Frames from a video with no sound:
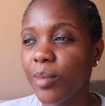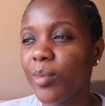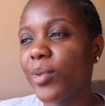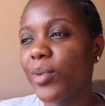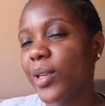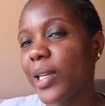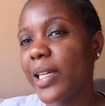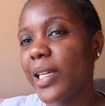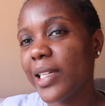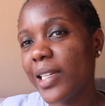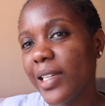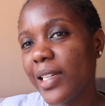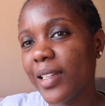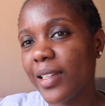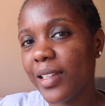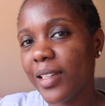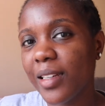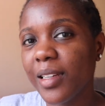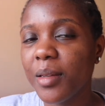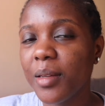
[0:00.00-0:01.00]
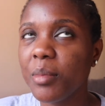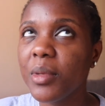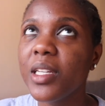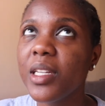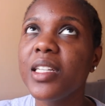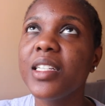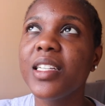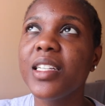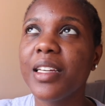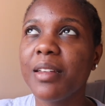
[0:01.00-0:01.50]
But like a
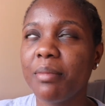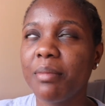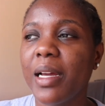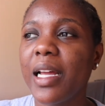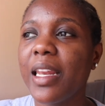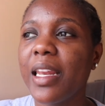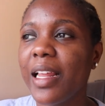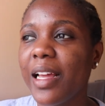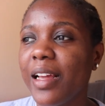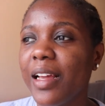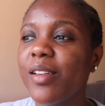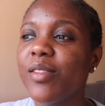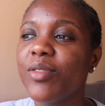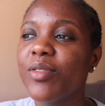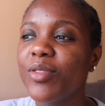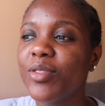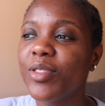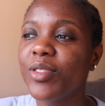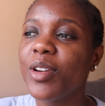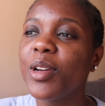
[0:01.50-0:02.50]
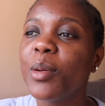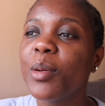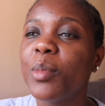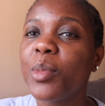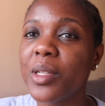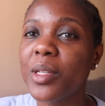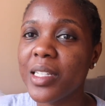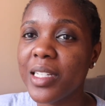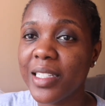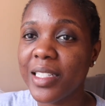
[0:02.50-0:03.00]
mini day in my life,
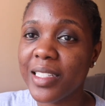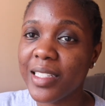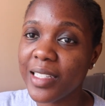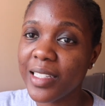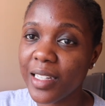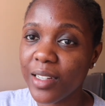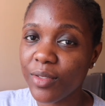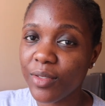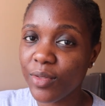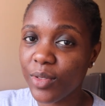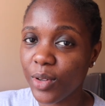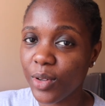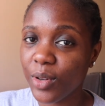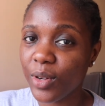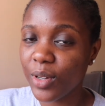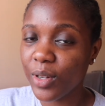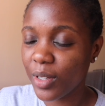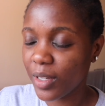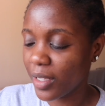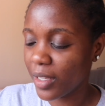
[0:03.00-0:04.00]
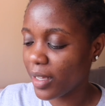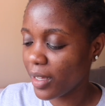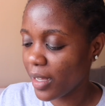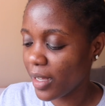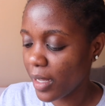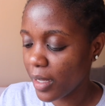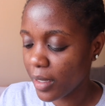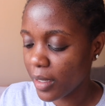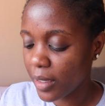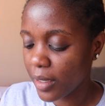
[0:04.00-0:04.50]
but a sick vlog,
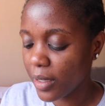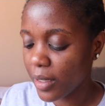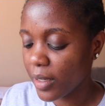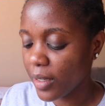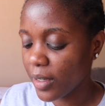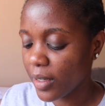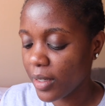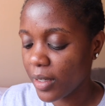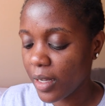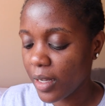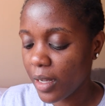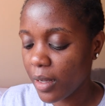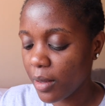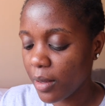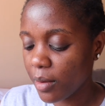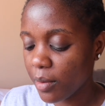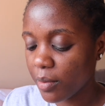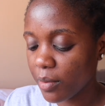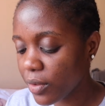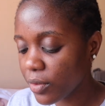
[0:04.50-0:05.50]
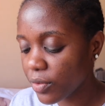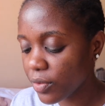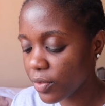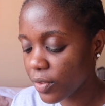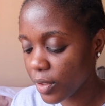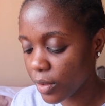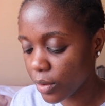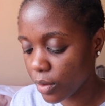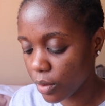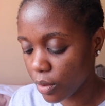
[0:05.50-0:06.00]
yeah. Don't
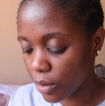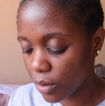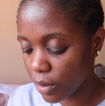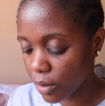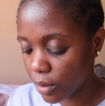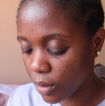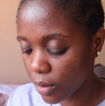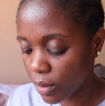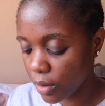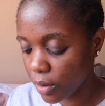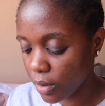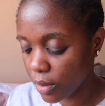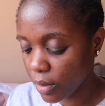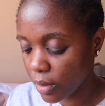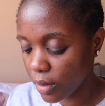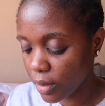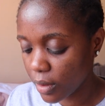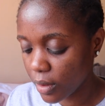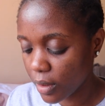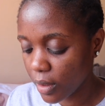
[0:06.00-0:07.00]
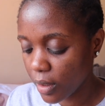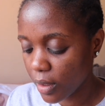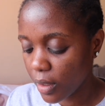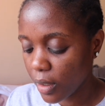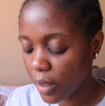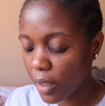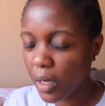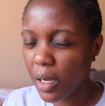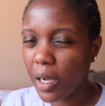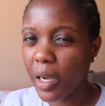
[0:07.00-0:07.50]
feel too good.
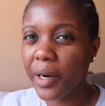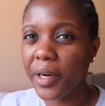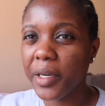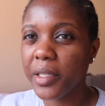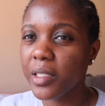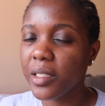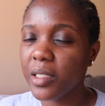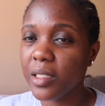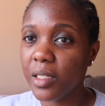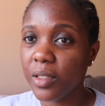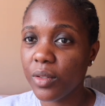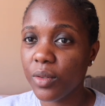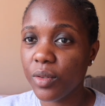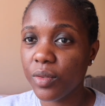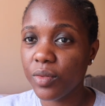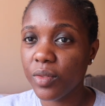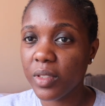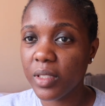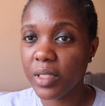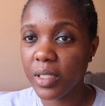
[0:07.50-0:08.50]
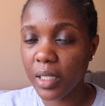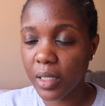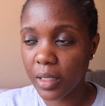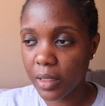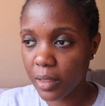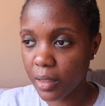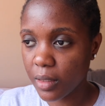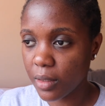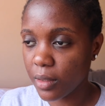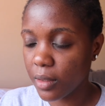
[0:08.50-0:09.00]
I already did a COVID
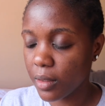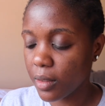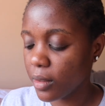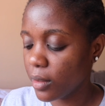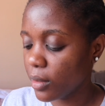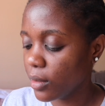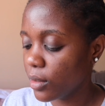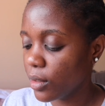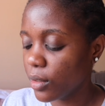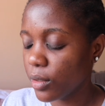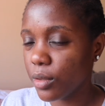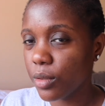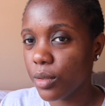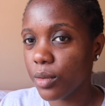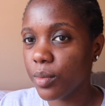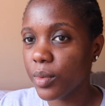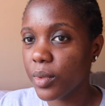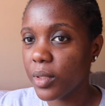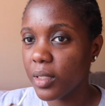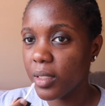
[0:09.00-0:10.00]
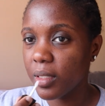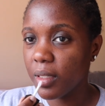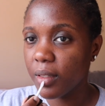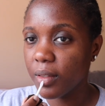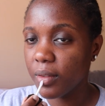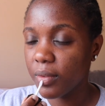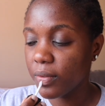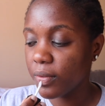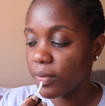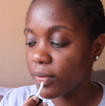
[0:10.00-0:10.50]
test just to be
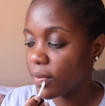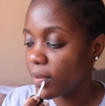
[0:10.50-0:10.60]
safe.